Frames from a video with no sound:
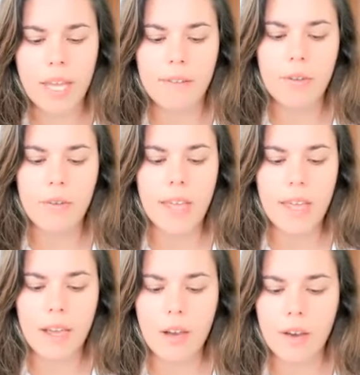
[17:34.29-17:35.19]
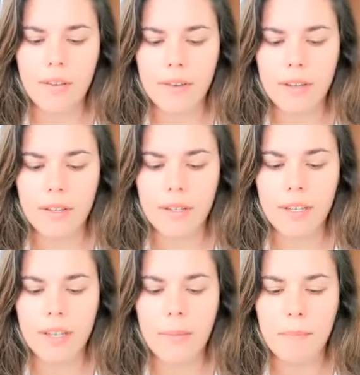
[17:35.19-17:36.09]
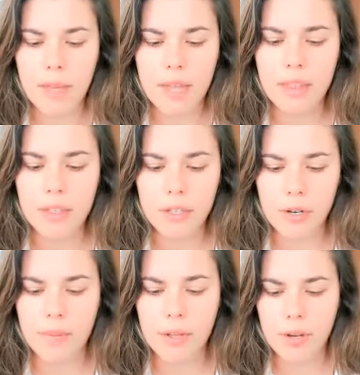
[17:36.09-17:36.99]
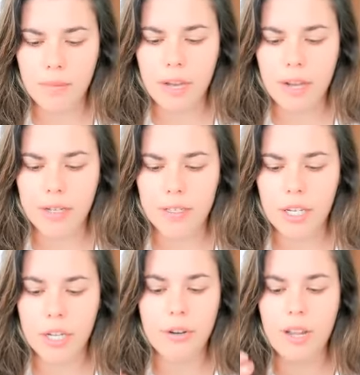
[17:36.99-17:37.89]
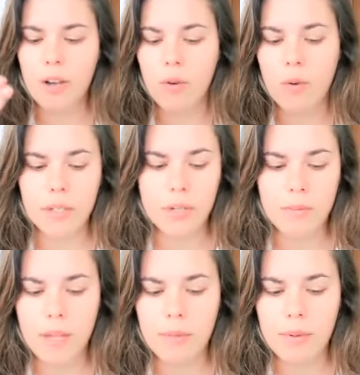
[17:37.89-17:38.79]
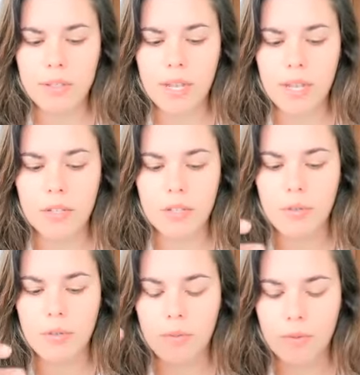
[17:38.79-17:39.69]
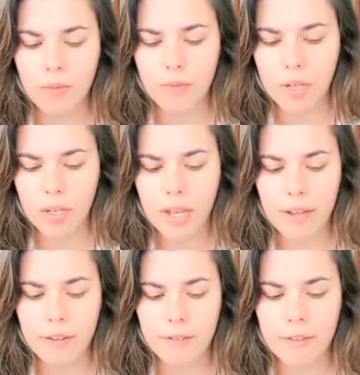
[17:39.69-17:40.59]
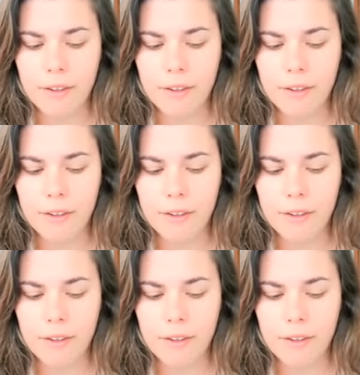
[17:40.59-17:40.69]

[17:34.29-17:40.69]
If you can't confidently make the trip in your mind, you're not going to be able to take it to real life.